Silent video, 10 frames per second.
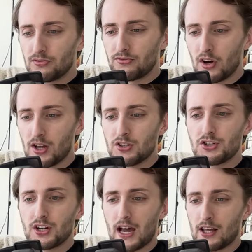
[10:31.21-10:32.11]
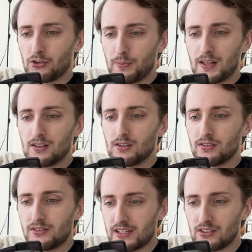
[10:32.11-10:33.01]
Fudge has
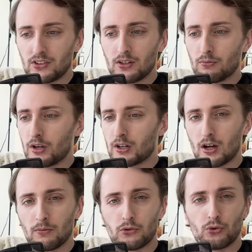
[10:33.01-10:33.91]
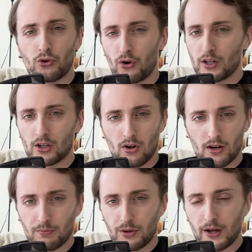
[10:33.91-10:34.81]
been decent when it comes to turning it
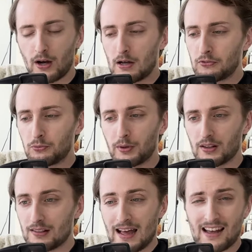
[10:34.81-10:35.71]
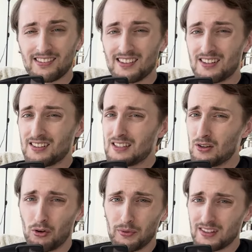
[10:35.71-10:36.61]
on in playoffs, but last year he
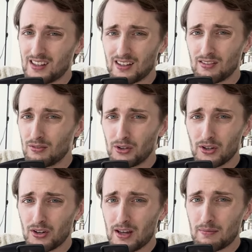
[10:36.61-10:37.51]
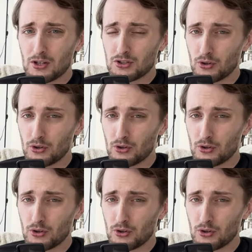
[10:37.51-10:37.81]
notably didn't really all that much.